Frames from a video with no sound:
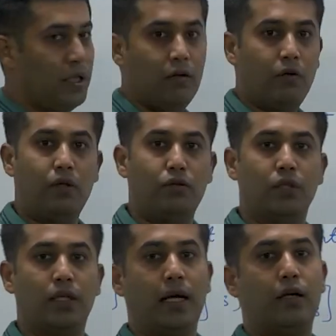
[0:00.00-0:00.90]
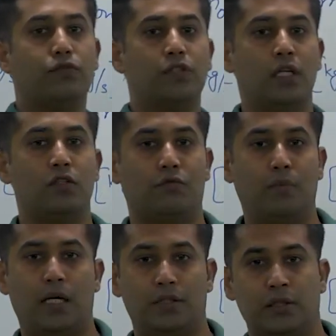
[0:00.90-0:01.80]
equal to the rate of change of
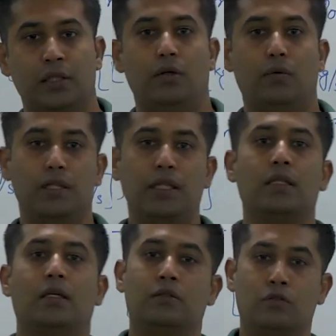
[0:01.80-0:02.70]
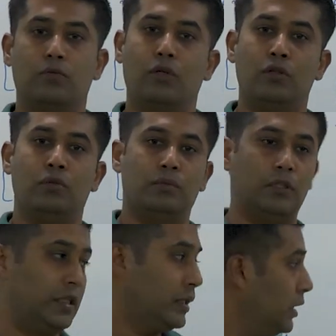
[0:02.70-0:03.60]
mass within the control volume,
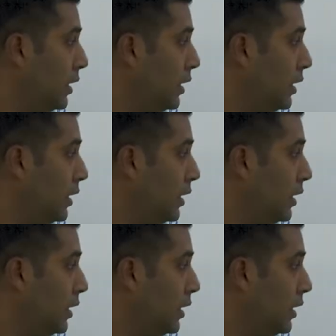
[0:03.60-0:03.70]
right?